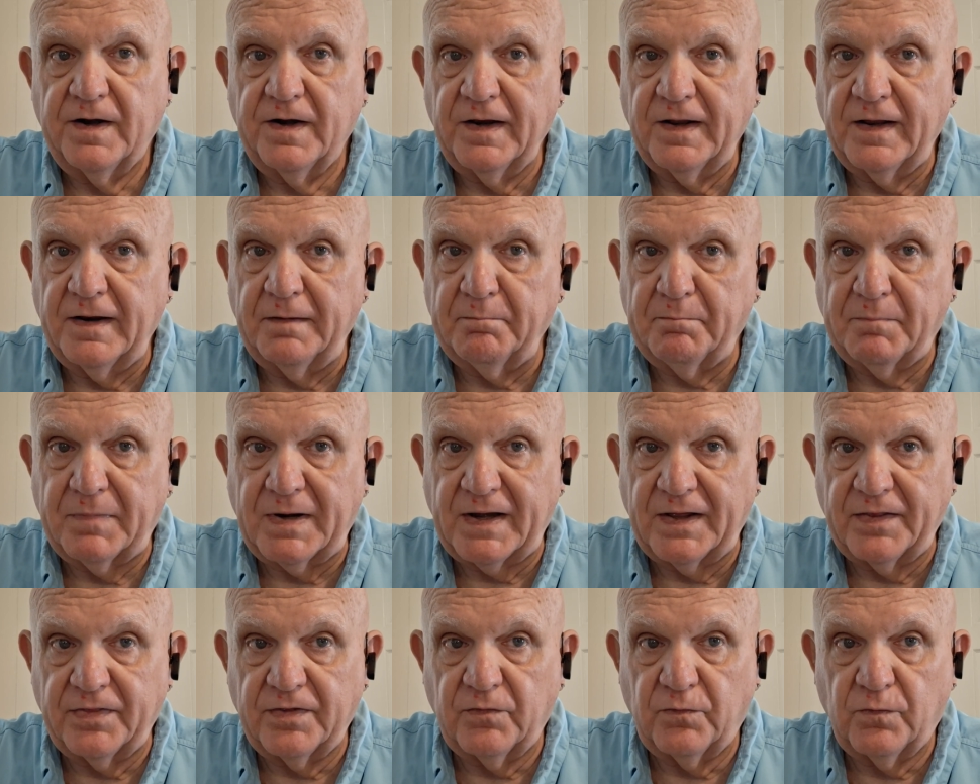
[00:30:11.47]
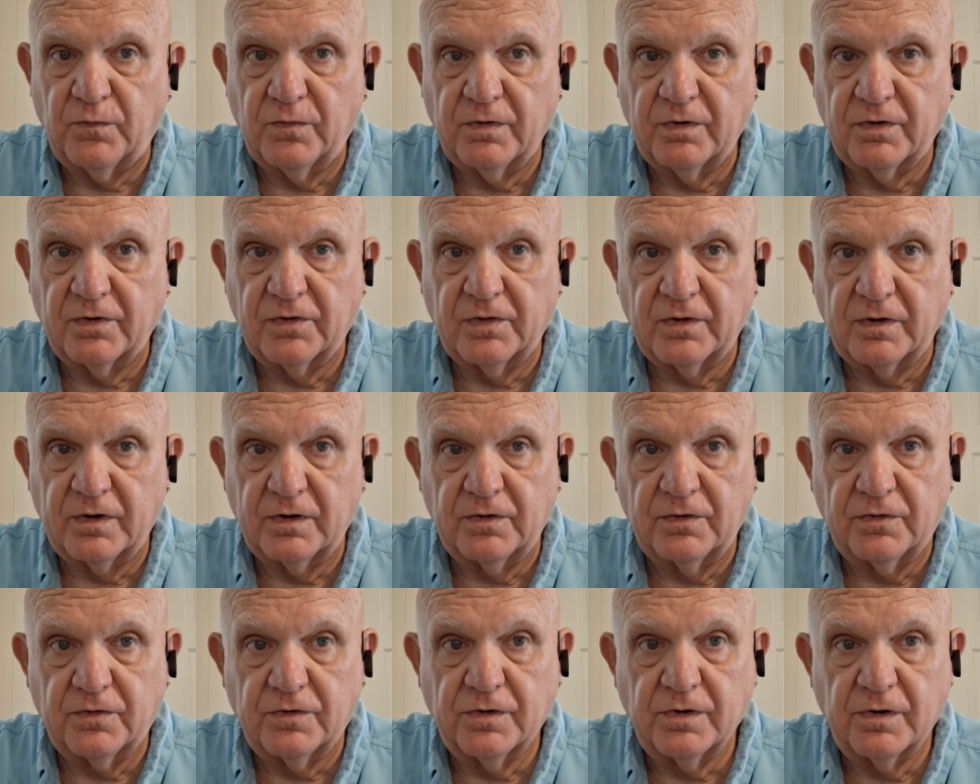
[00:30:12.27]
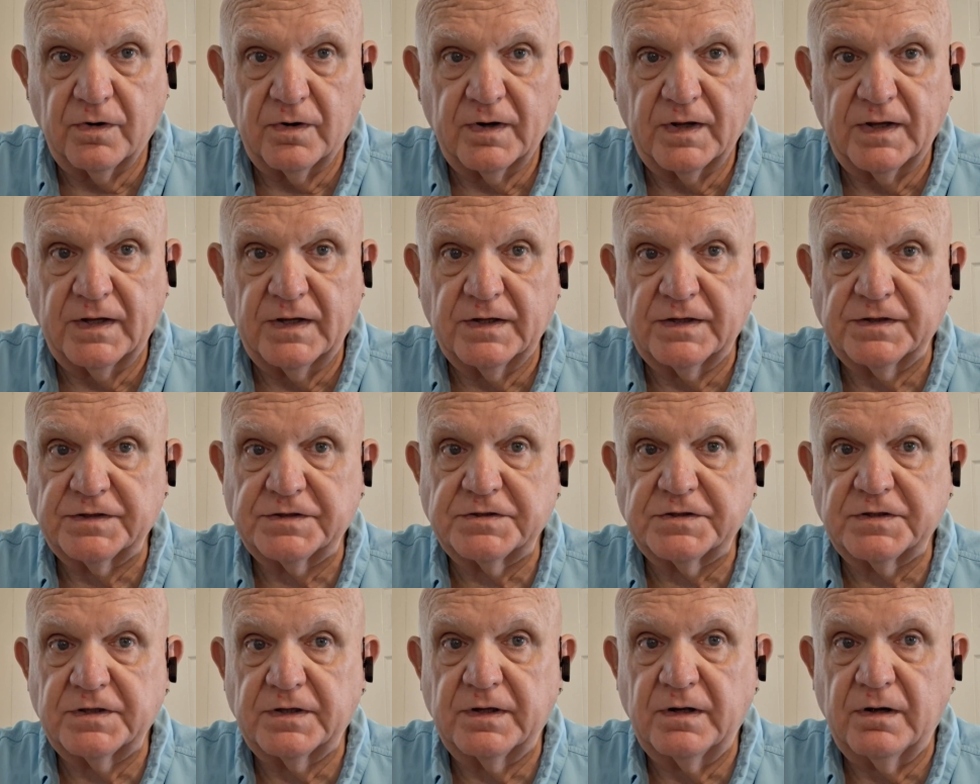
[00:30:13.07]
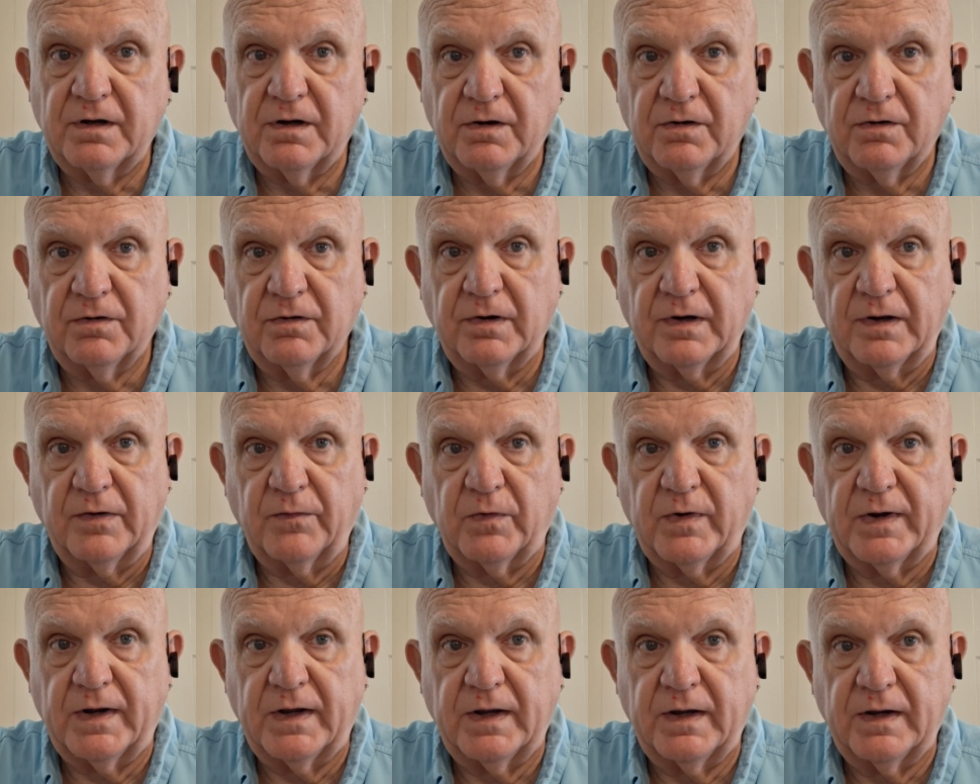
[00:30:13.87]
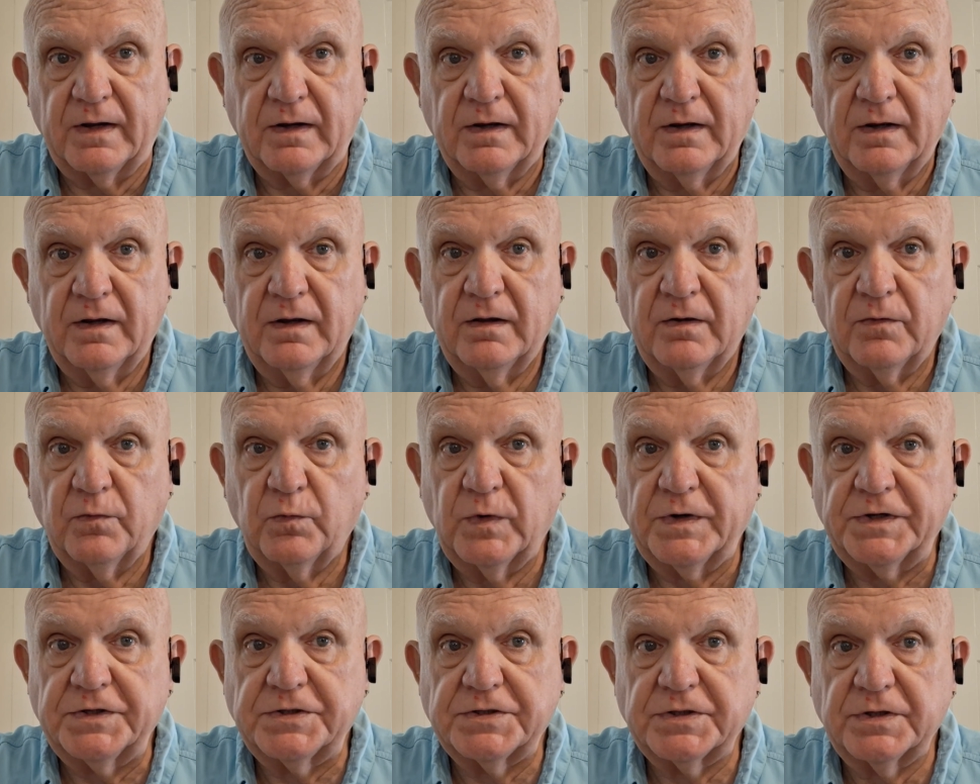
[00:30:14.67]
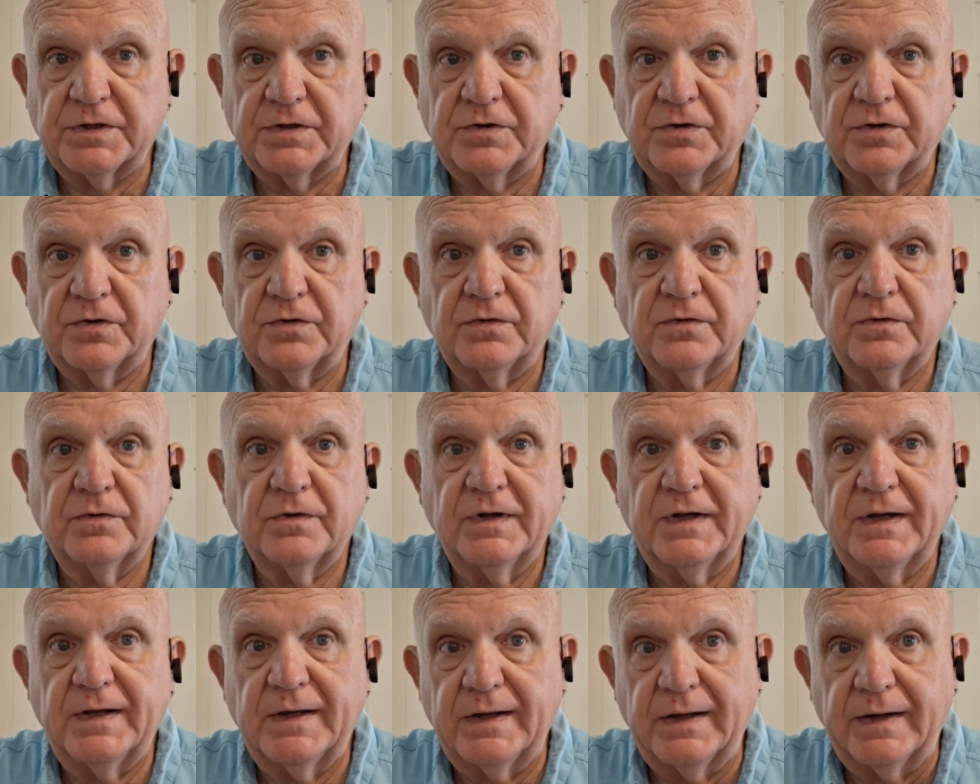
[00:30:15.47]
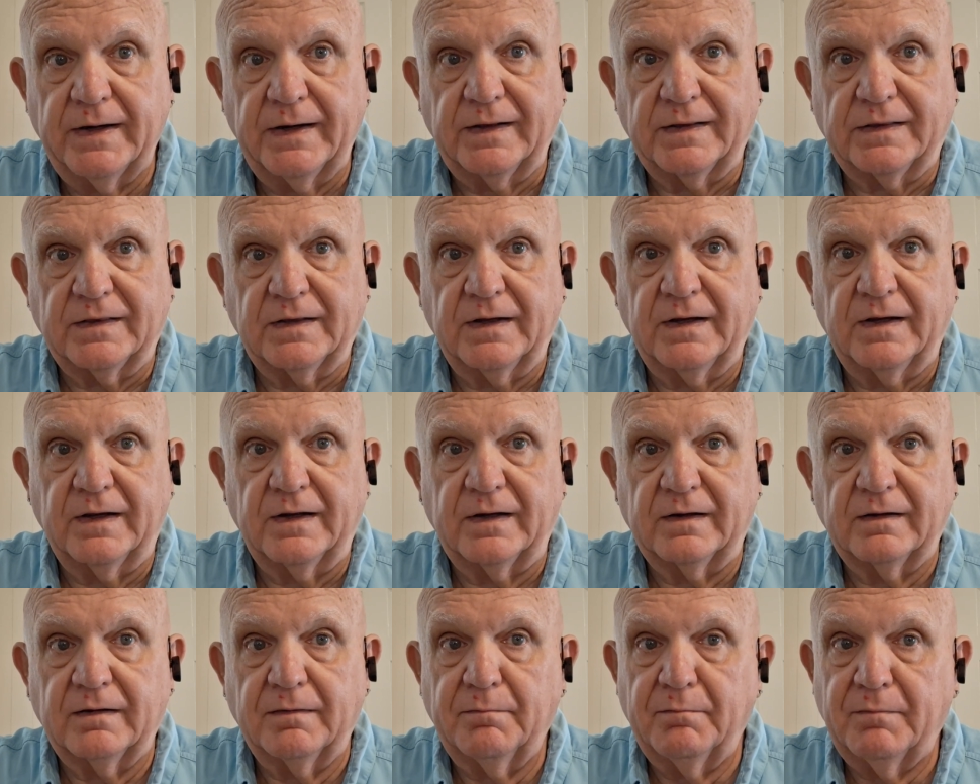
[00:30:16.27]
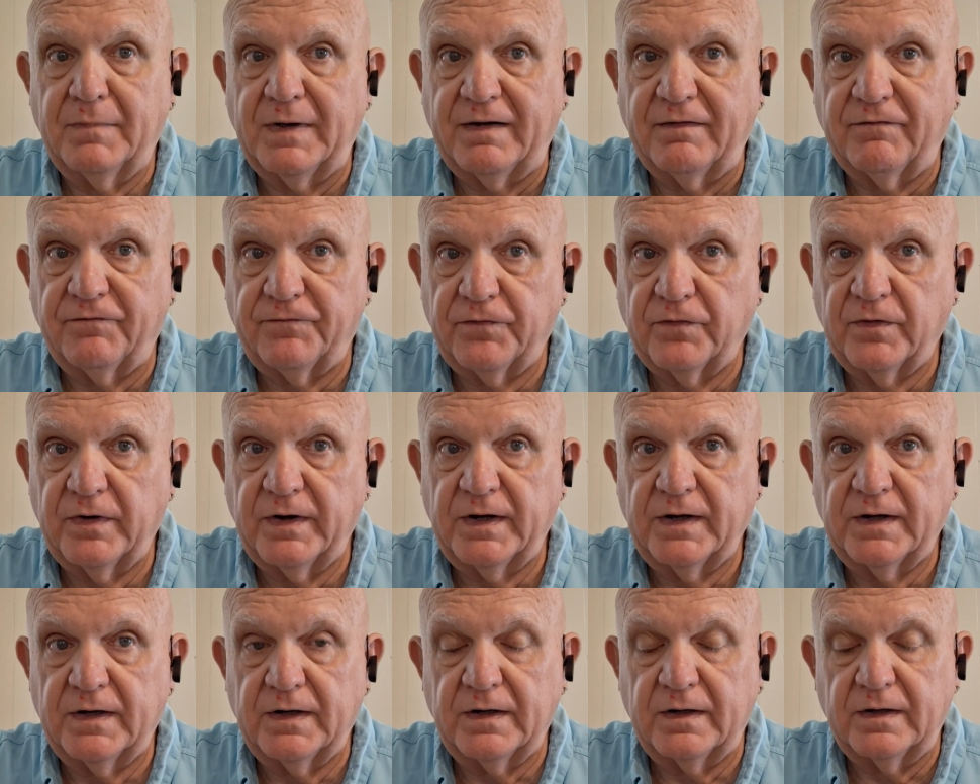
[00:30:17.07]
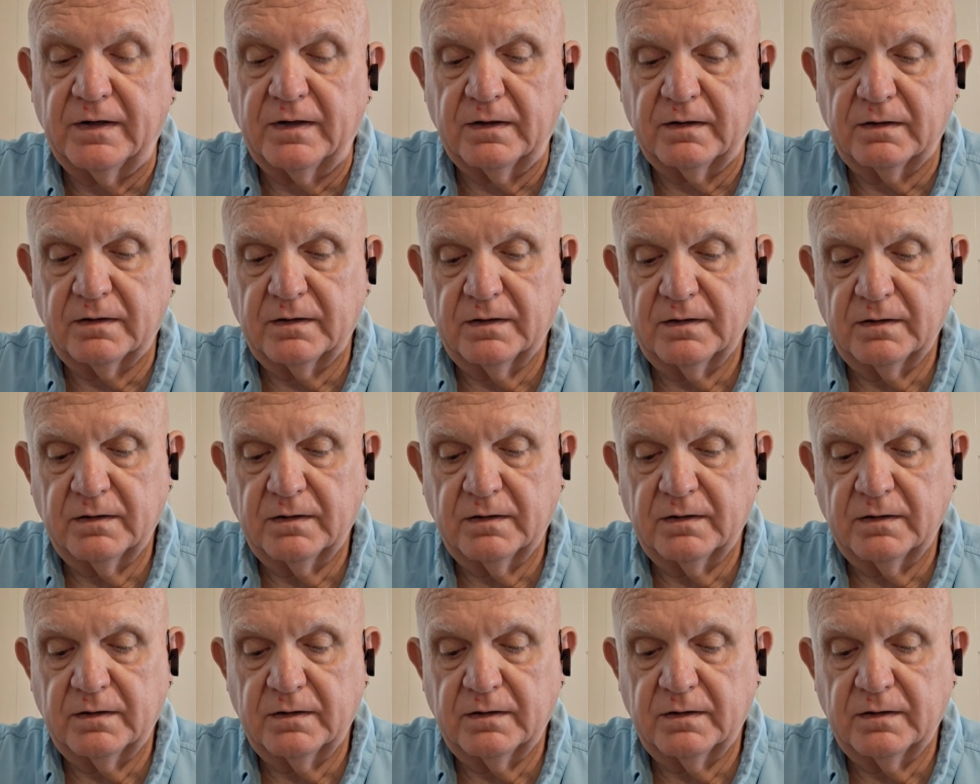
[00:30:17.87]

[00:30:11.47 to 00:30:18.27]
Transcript: and by the word of the Lord is the only way we should do anything, my friend.